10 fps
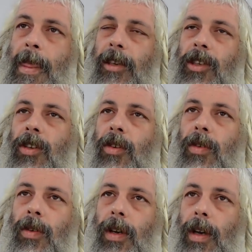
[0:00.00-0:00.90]

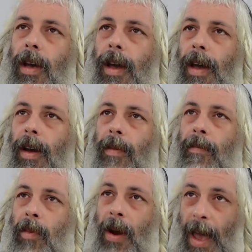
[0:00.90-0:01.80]
So
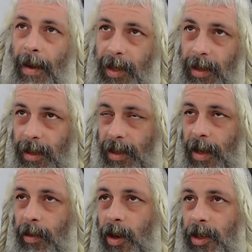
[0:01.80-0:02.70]
perhaps it's the
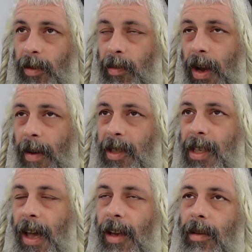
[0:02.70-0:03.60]
same question, perhaps
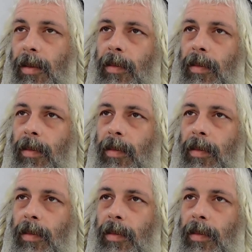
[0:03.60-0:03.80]
not,